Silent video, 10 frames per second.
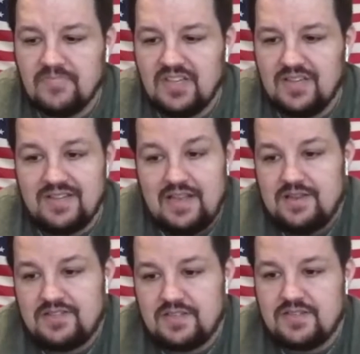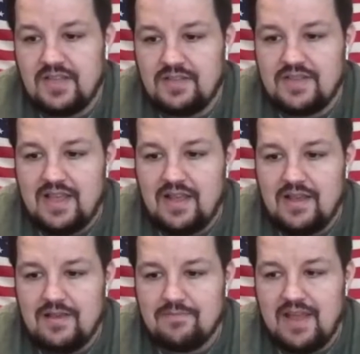then it's just
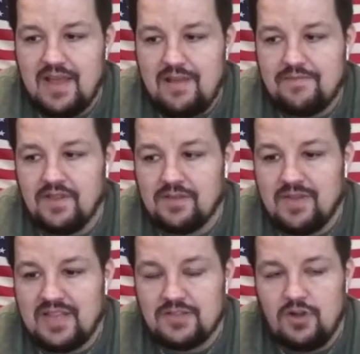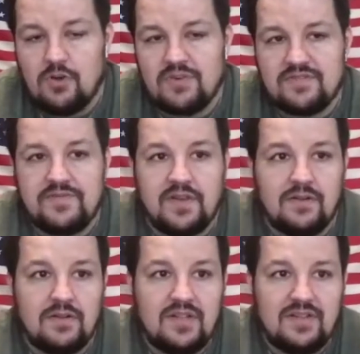I feel like my kids always
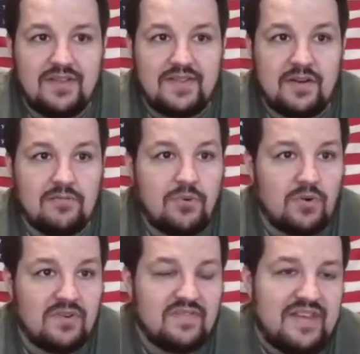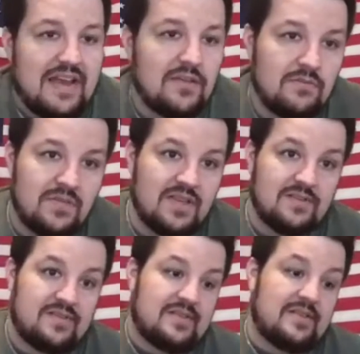feel that they're important and valued
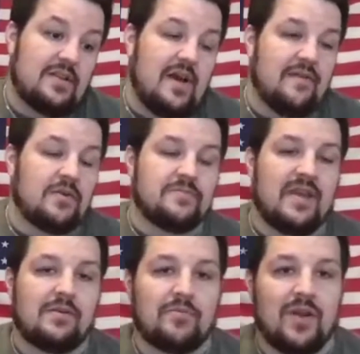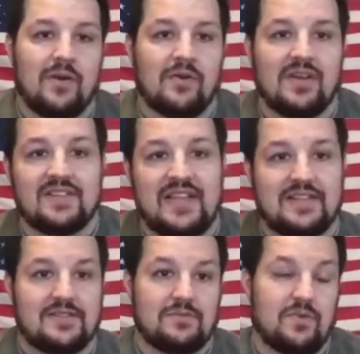because, I've always made them a priority because
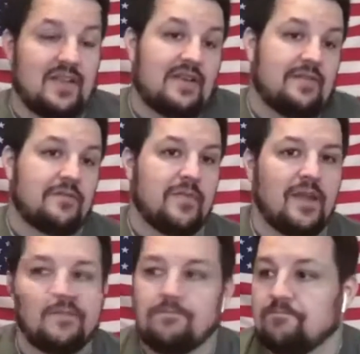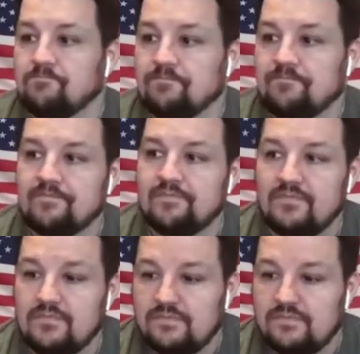that's what he did for me. Mm-hmm.